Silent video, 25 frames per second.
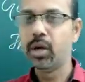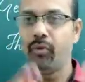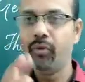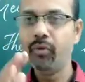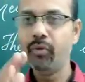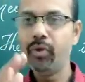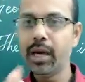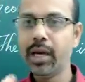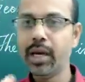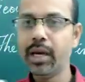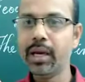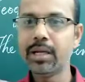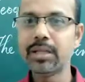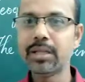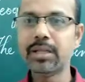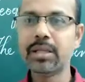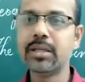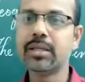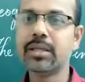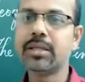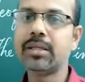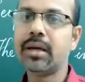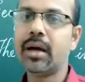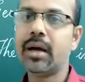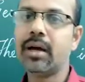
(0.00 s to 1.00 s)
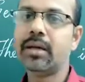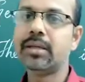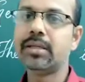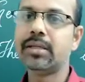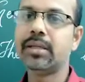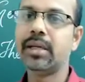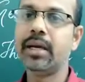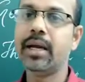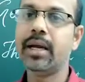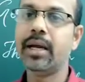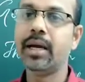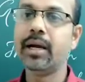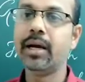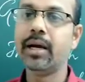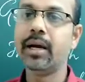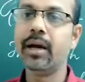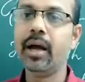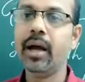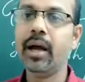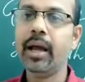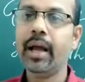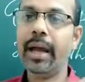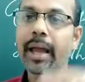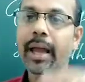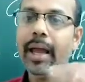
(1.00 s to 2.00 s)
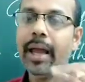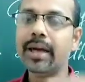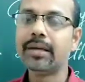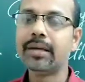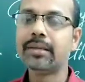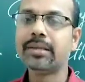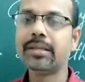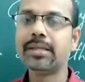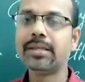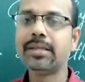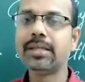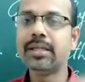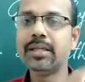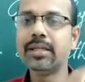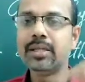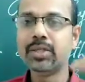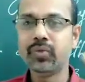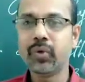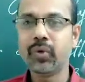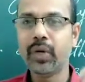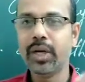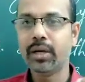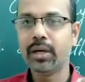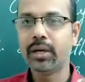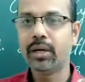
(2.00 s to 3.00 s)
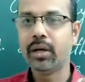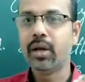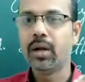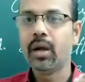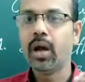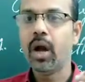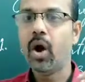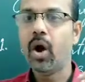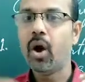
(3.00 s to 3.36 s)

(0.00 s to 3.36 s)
Venus is considered Earth's twin,